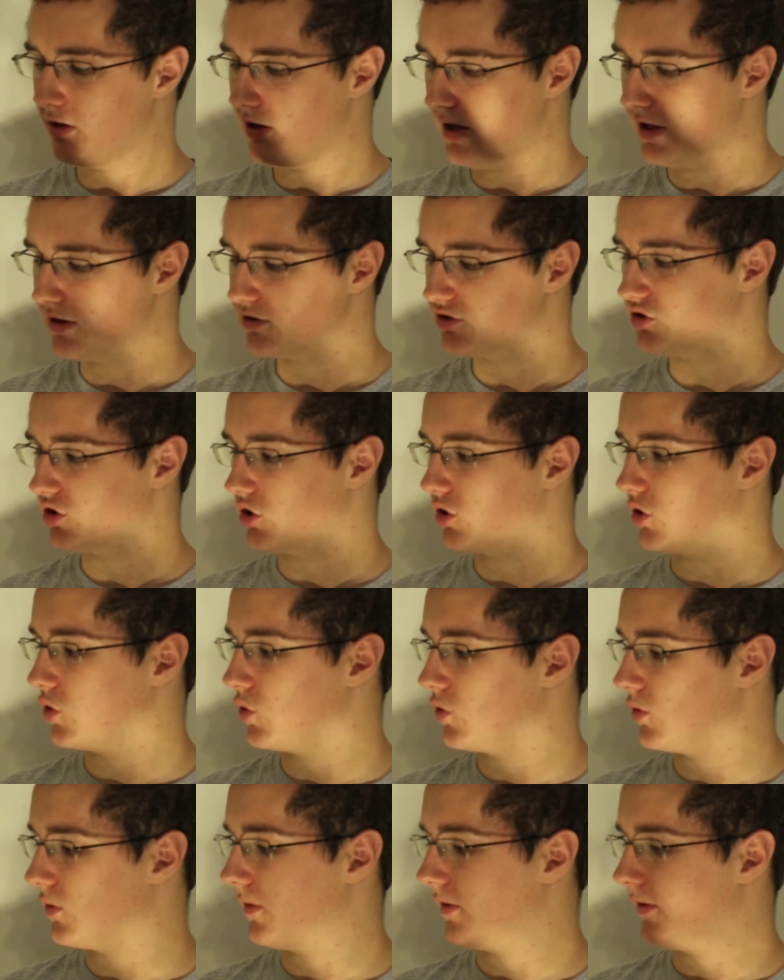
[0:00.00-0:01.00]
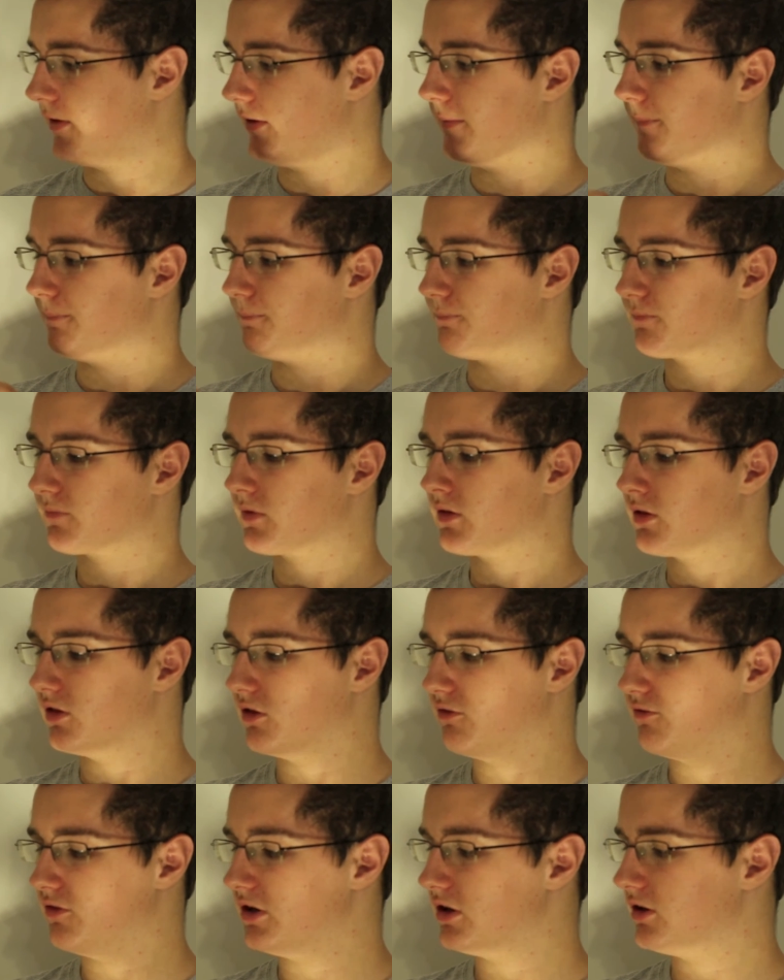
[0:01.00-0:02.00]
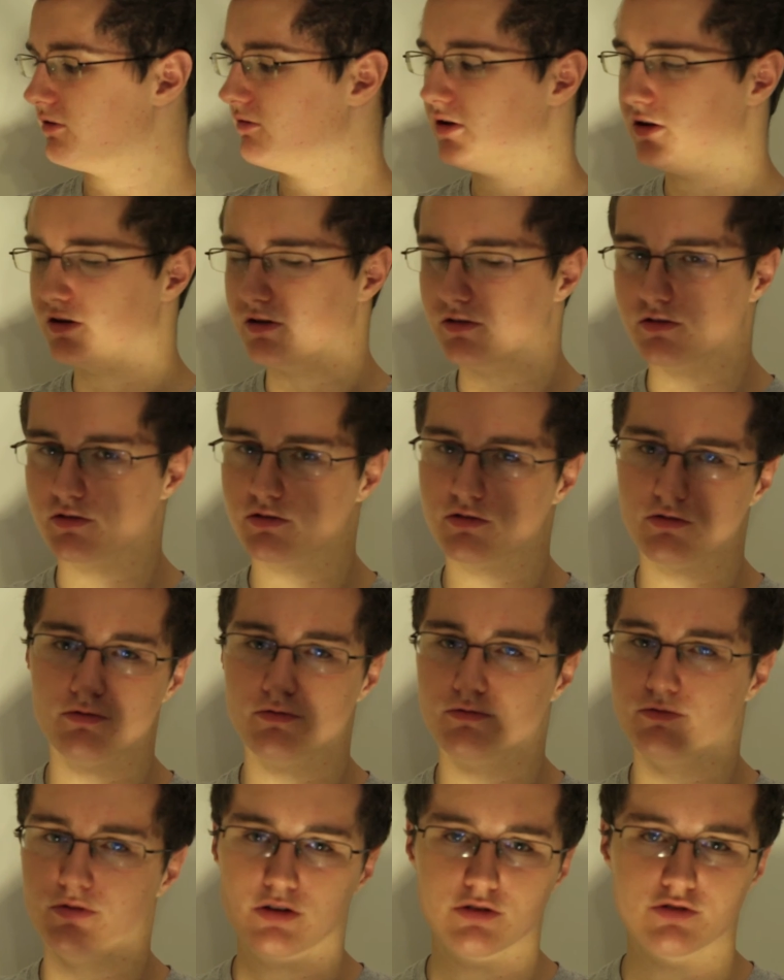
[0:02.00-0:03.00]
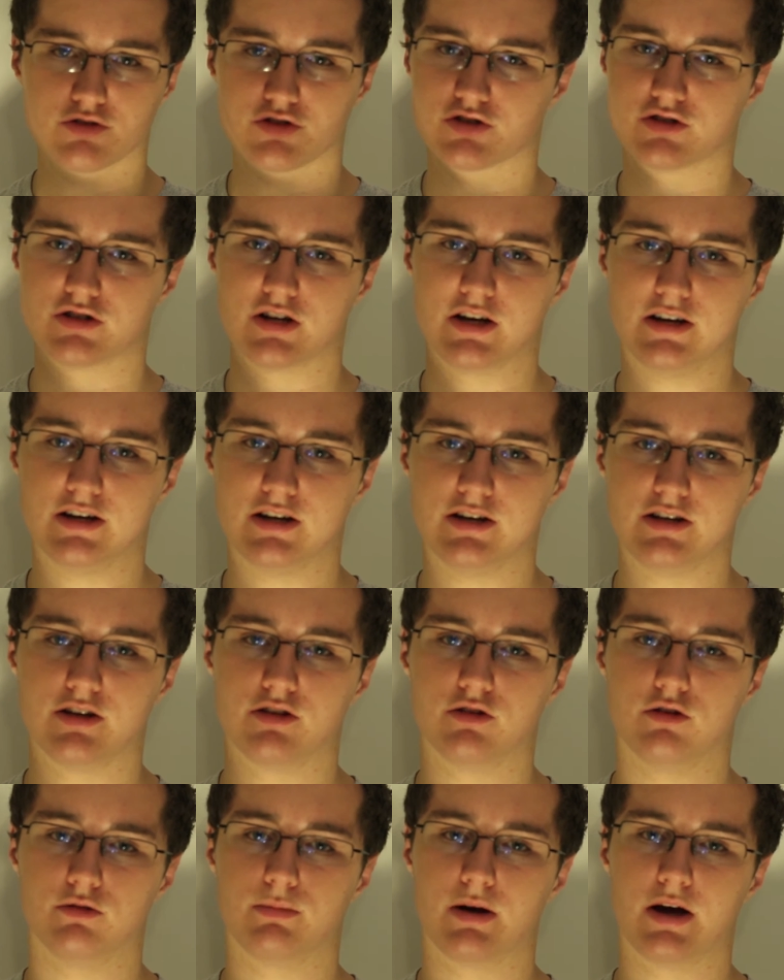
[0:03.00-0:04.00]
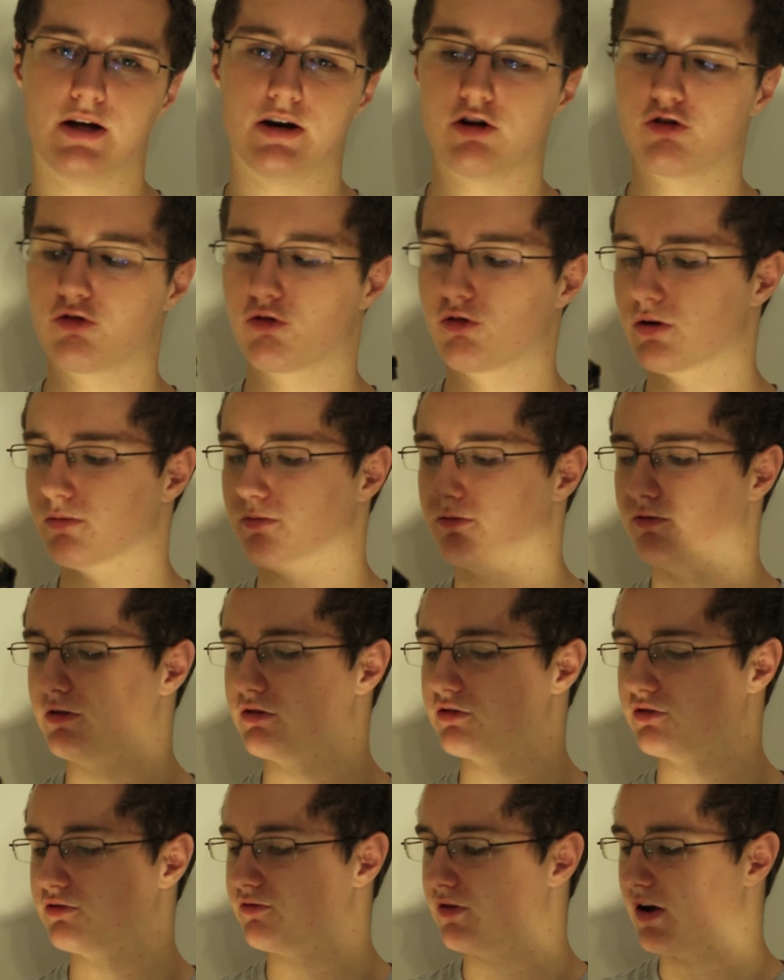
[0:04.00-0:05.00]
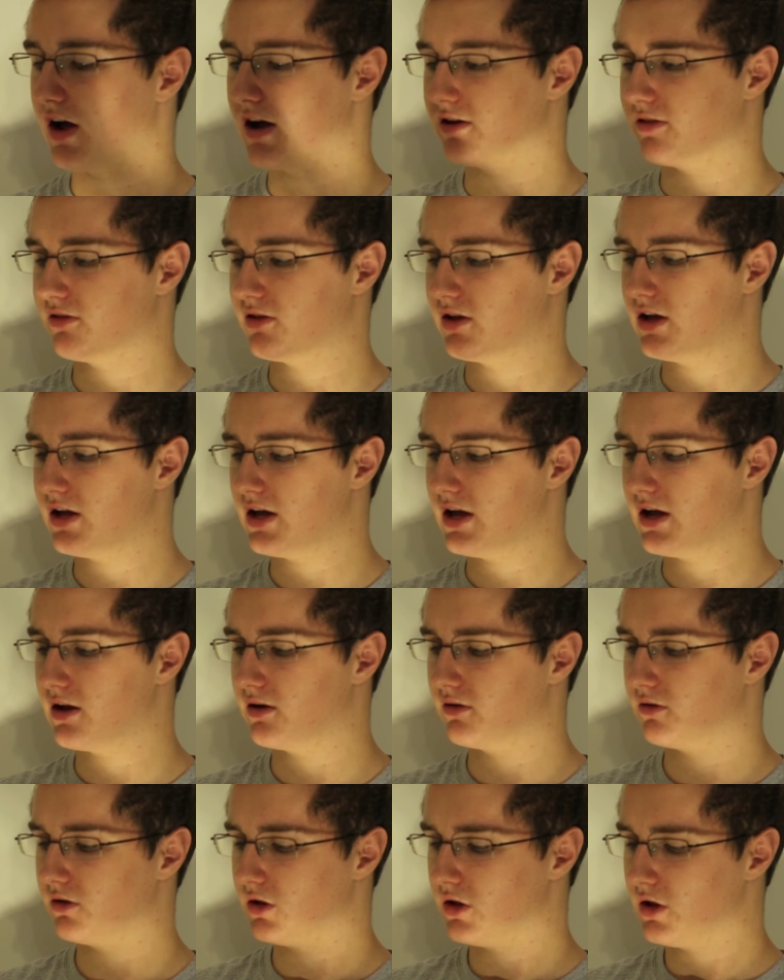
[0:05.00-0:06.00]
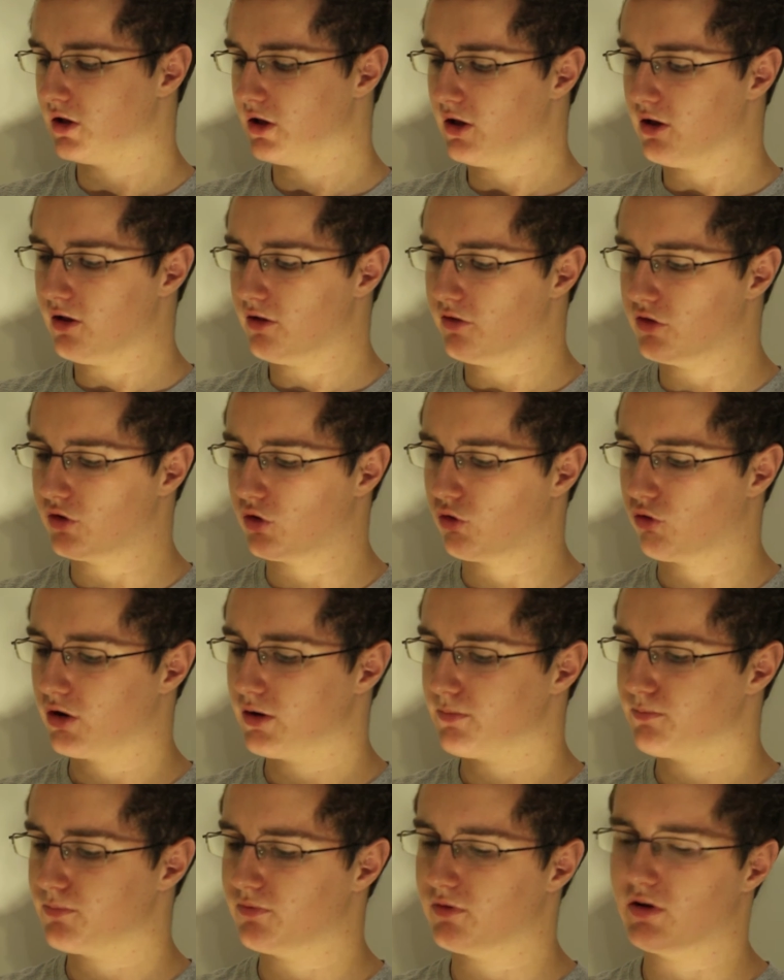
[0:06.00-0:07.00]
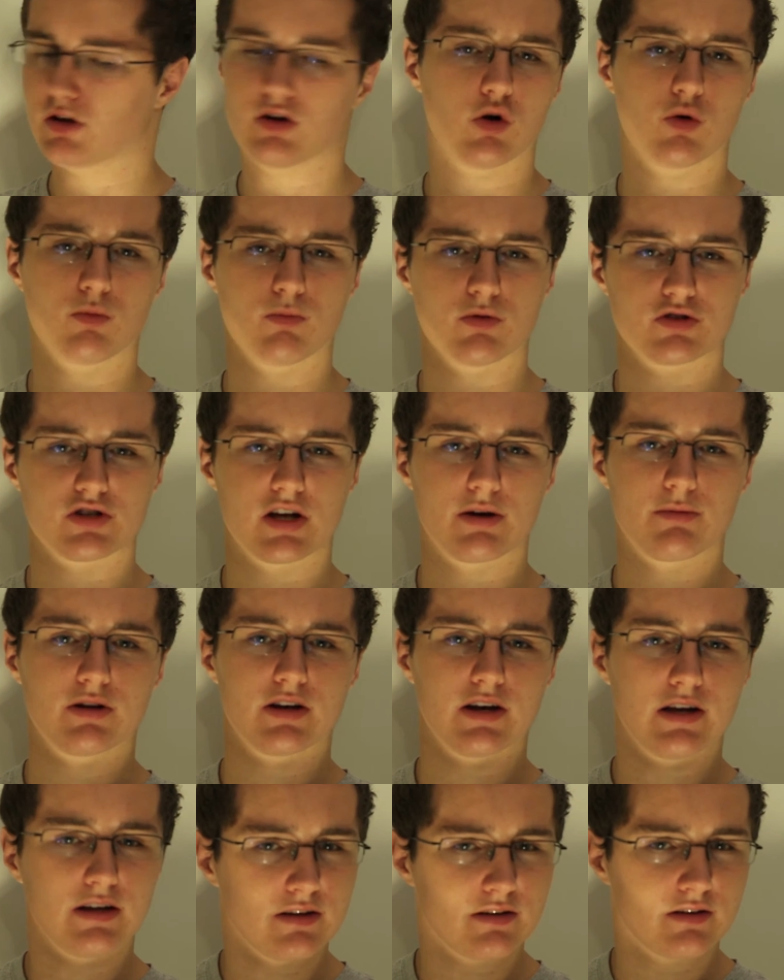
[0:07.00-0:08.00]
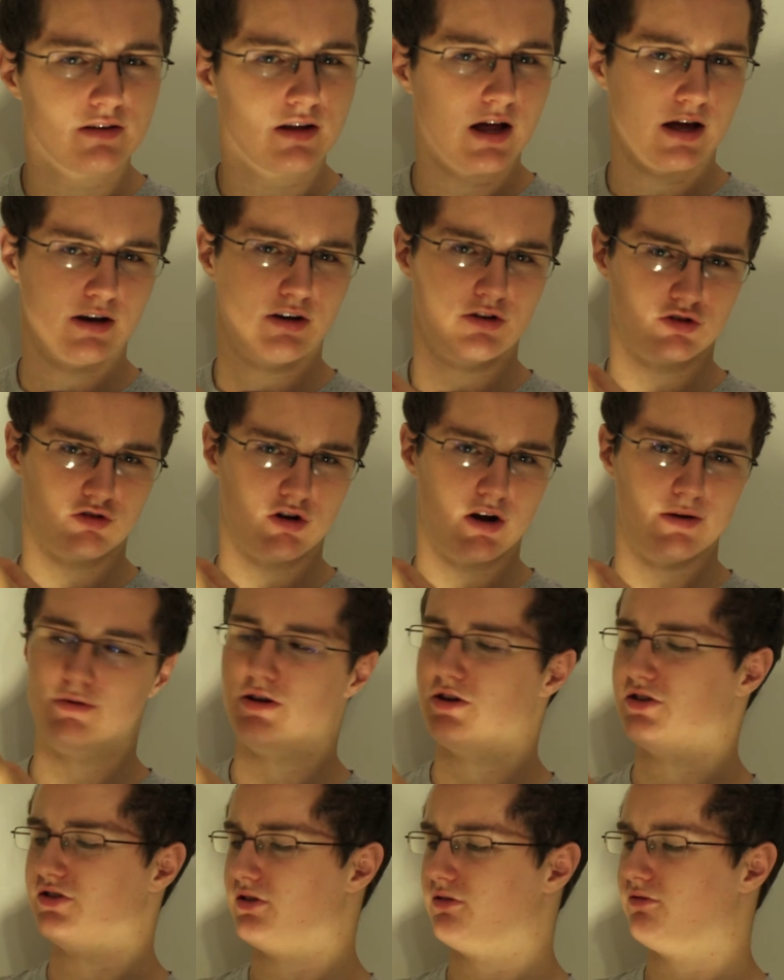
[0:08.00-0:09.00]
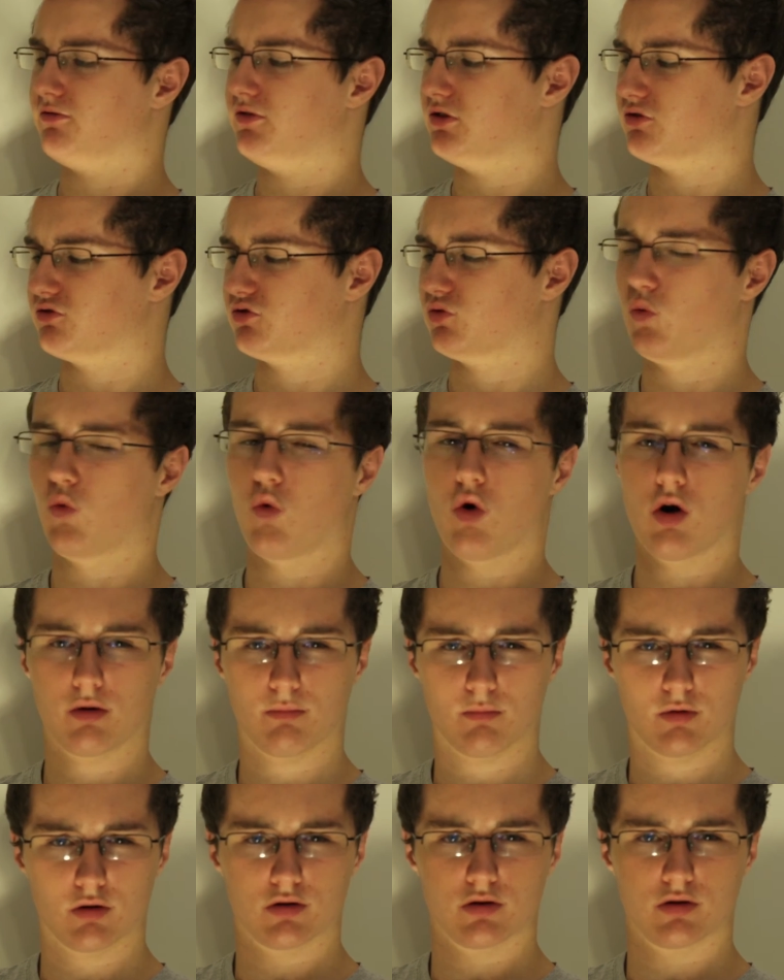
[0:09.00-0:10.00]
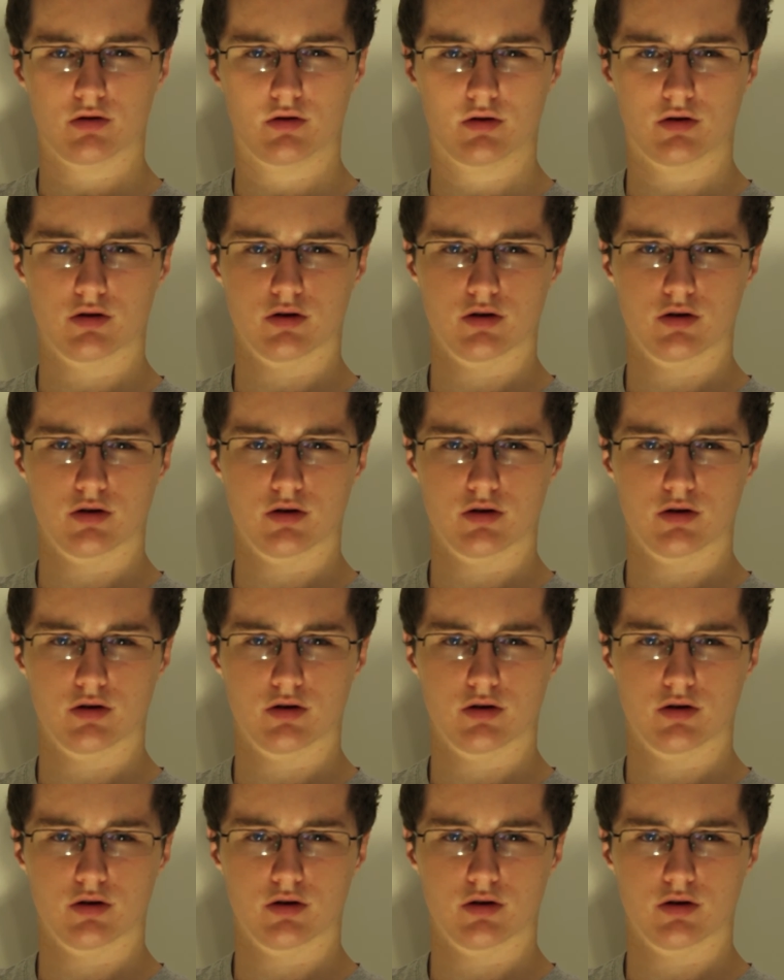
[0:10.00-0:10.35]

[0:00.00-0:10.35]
And so the feel of it feels just like any other battery grip. Feels fine in the hand. The grip almost, I describe it as it feels warmer.